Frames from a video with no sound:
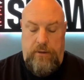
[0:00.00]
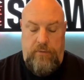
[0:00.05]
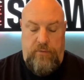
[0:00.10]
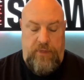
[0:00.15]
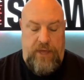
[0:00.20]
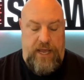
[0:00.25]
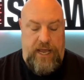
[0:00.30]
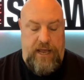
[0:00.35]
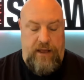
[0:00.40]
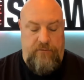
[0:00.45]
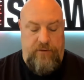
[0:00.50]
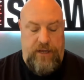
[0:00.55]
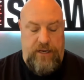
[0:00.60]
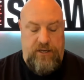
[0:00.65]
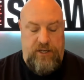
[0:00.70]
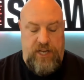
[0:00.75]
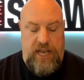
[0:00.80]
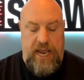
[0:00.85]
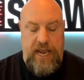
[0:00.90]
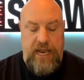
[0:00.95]
They
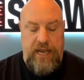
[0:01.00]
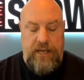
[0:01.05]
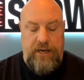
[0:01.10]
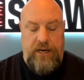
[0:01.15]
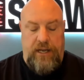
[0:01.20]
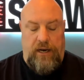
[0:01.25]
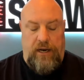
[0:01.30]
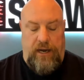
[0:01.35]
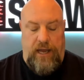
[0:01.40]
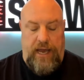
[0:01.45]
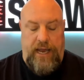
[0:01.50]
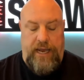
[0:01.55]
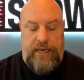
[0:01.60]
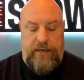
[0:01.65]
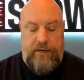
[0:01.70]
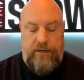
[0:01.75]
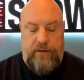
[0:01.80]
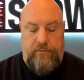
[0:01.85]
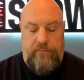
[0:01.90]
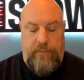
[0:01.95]
have taken the light
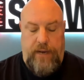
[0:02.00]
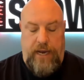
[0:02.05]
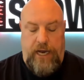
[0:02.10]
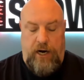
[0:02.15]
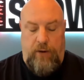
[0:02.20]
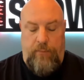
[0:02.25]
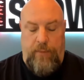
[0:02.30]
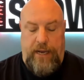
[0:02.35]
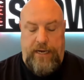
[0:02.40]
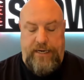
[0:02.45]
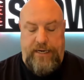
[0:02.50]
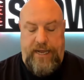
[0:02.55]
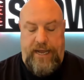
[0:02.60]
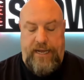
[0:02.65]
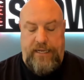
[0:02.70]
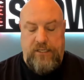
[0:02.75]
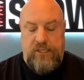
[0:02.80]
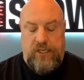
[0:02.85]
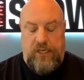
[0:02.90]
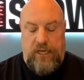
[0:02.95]
out of my
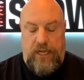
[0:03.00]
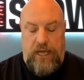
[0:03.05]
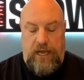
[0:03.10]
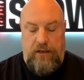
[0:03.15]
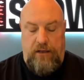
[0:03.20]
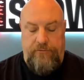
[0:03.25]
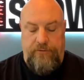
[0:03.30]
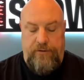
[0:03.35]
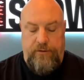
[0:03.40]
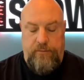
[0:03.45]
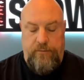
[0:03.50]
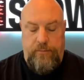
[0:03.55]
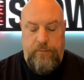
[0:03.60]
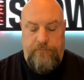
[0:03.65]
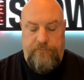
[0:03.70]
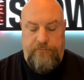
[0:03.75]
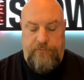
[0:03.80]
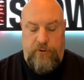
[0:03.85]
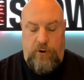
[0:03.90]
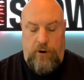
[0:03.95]
dad's love
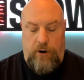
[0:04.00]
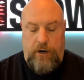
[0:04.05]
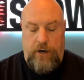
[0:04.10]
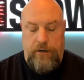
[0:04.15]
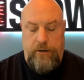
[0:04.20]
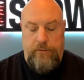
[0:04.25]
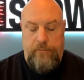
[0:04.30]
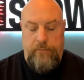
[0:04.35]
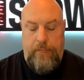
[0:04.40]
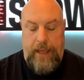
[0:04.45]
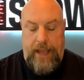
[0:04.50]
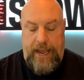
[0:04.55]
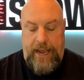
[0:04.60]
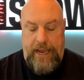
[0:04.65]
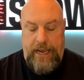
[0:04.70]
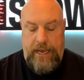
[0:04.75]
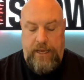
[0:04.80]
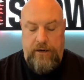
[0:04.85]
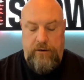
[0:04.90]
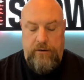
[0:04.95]
for
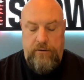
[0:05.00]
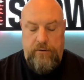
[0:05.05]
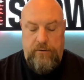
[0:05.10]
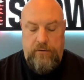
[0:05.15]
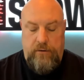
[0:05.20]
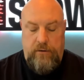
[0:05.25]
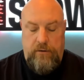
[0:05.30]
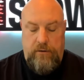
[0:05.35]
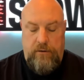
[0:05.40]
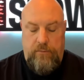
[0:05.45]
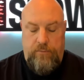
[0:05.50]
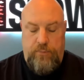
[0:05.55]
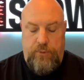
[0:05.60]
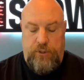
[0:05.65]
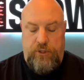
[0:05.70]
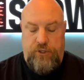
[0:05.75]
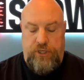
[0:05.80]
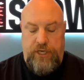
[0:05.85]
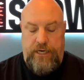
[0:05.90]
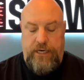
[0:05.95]
and
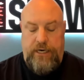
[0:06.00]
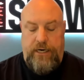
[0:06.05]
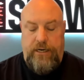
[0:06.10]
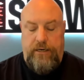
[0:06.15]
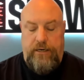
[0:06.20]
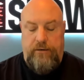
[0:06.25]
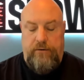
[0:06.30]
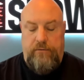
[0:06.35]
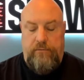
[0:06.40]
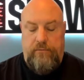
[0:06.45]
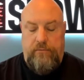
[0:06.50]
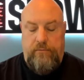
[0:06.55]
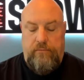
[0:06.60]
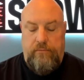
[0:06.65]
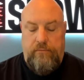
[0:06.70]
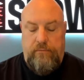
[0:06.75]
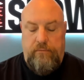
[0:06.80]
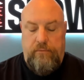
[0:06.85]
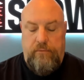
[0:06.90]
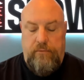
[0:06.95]
presented it
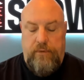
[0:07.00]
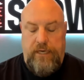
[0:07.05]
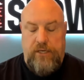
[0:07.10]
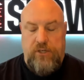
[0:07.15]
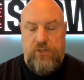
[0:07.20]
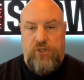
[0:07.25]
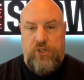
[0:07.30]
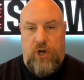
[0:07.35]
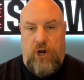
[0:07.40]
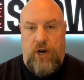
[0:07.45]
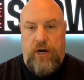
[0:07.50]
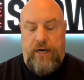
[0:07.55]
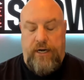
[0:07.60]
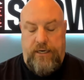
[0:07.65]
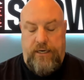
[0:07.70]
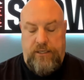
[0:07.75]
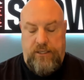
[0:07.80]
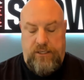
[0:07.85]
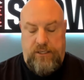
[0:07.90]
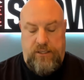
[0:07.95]
as
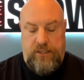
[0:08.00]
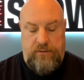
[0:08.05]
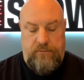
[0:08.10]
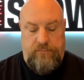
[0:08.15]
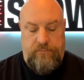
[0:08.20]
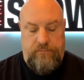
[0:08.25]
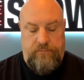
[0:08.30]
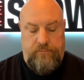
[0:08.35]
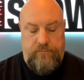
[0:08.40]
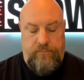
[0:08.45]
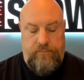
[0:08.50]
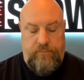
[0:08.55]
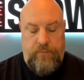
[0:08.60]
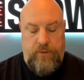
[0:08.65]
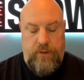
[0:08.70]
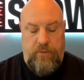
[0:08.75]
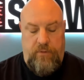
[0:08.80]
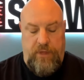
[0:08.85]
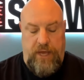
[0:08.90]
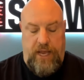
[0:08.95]
darkness.
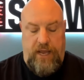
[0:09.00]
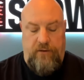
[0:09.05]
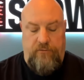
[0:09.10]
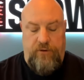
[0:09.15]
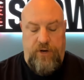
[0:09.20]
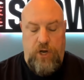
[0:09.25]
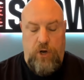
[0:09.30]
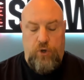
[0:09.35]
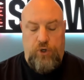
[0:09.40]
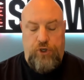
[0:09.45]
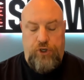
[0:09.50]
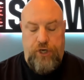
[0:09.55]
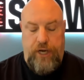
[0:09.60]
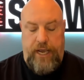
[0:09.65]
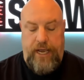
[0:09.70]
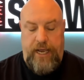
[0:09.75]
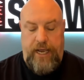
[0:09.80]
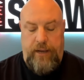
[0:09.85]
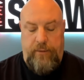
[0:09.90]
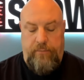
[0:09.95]
They have no
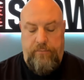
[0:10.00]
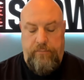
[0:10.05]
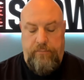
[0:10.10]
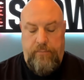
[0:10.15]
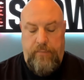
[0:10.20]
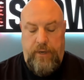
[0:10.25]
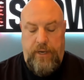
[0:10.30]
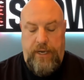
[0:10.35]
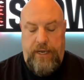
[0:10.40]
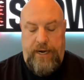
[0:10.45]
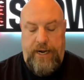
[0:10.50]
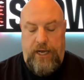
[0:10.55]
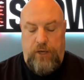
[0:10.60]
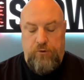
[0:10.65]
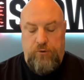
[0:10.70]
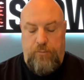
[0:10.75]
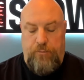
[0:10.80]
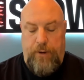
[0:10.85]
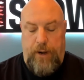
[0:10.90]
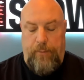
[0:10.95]
shame. And
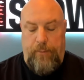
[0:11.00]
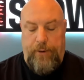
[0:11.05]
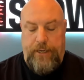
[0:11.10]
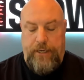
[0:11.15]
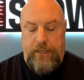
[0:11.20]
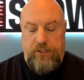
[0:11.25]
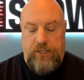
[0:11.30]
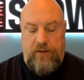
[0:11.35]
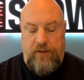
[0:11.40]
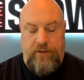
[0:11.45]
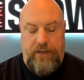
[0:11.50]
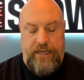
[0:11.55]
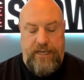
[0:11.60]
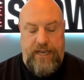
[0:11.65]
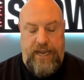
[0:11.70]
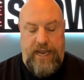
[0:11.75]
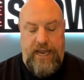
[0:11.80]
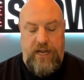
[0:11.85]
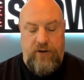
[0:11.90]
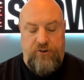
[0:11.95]
House Republicans have
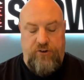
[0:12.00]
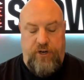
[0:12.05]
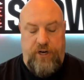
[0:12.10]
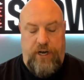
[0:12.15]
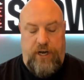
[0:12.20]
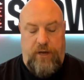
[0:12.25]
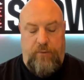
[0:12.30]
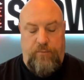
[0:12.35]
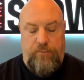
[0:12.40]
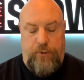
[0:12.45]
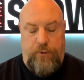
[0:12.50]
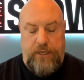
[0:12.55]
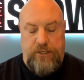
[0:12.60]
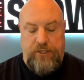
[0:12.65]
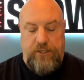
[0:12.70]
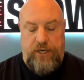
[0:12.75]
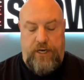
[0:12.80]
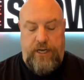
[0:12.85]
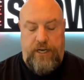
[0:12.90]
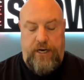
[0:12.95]
engaged in
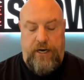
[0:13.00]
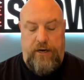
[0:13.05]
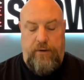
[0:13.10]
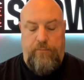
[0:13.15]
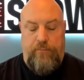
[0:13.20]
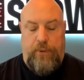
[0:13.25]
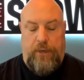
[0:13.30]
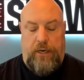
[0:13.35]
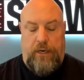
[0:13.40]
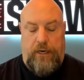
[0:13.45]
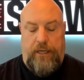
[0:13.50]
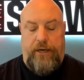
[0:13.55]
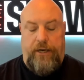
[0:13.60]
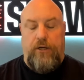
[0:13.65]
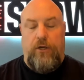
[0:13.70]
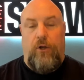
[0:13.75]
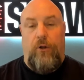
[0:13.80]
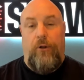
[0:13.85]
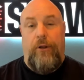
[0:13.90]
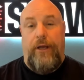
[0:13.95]
unprecedented
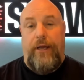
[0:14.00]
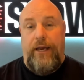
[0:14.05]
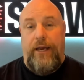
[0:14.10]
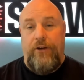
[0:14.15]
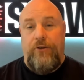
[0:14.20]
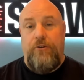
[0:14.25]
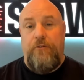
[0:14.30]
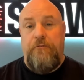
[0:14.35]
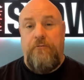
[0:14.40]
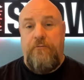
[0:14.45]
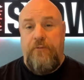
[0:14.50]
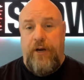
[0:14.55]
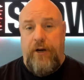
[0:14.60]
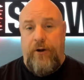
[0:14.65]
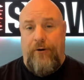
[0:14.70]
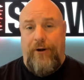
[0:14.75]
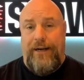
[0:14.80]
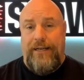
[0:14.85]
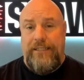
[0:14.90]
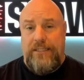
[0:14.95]
political
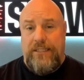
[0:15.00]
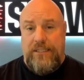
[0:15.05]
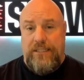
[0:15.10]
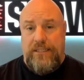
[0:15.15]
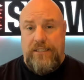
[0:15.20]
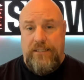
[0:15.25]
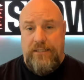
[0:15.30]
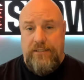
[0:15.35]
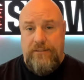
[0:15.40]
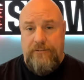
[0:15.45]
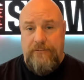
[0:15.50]
interference.